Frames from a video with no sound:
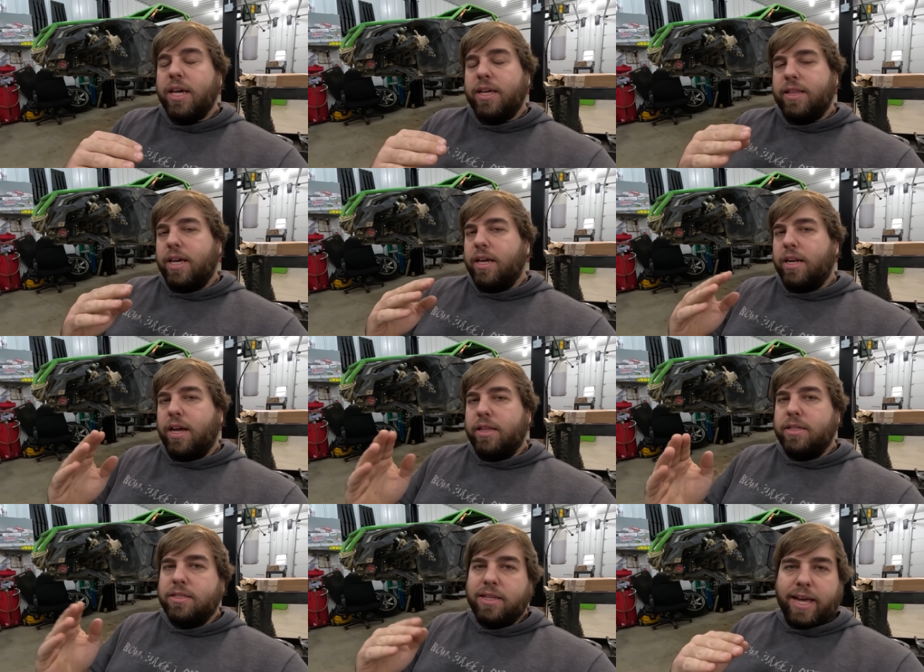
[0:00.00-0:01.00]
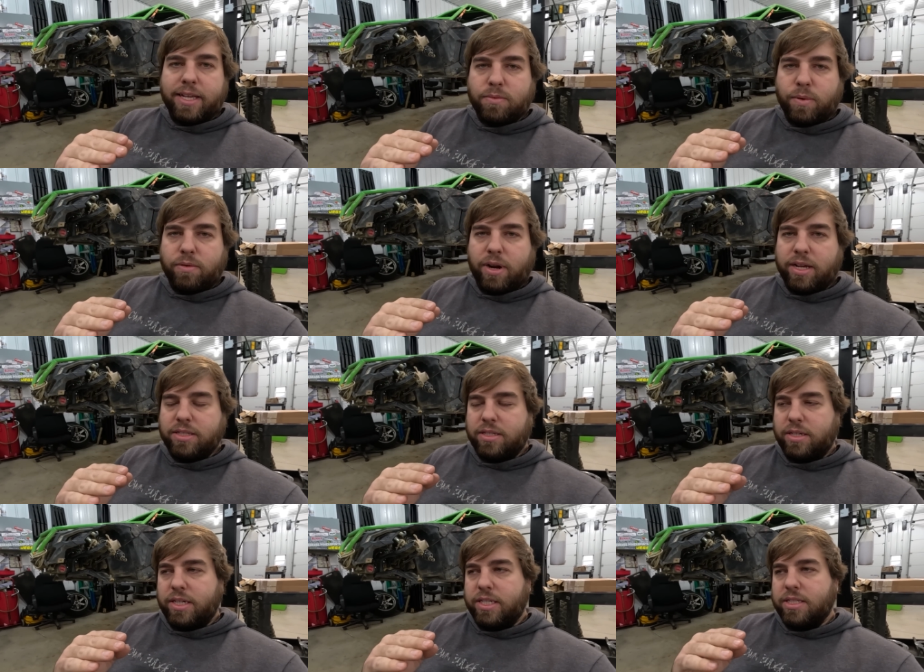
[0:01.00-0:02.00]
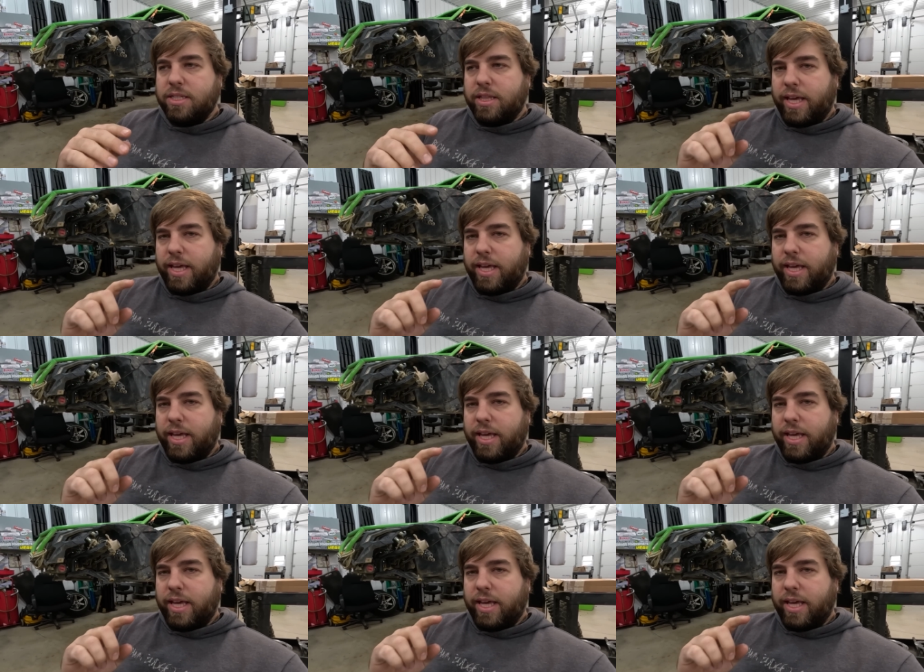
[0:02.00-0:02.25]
And then on this last Windrock series,